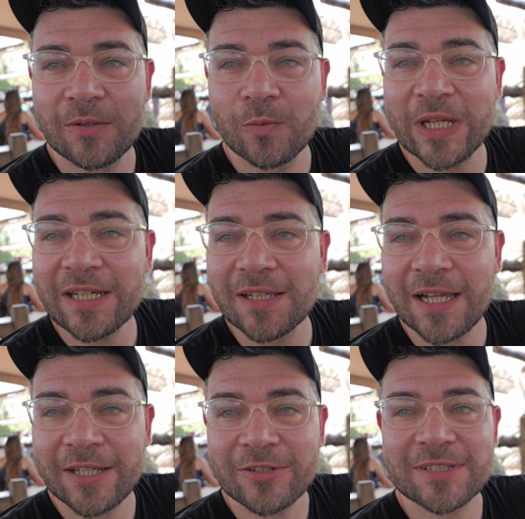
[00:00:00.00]
Wing
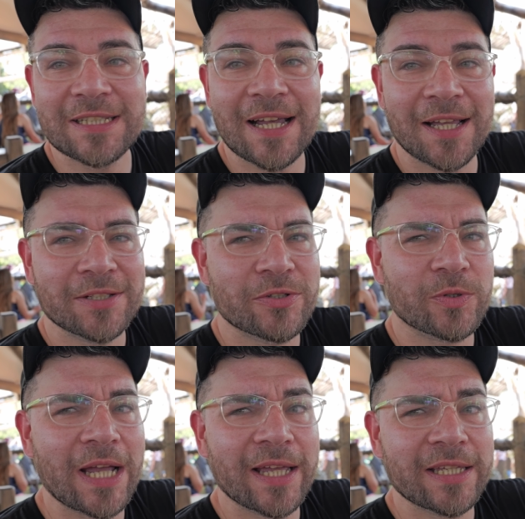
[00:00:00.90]
gliders, not
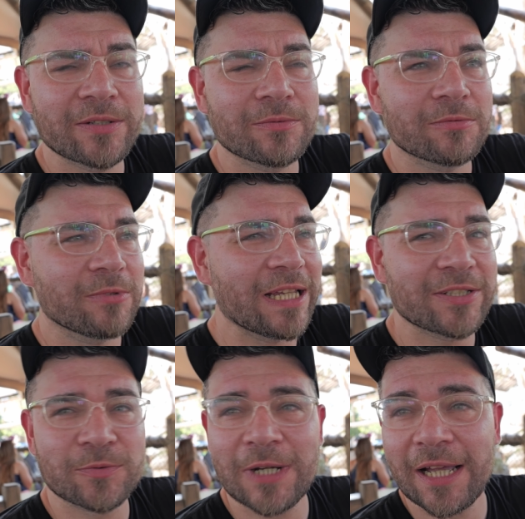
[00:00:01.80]
Dragon
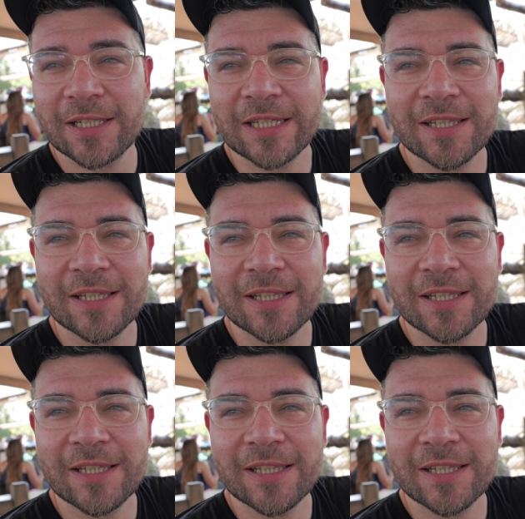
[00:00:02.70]
Race Rally.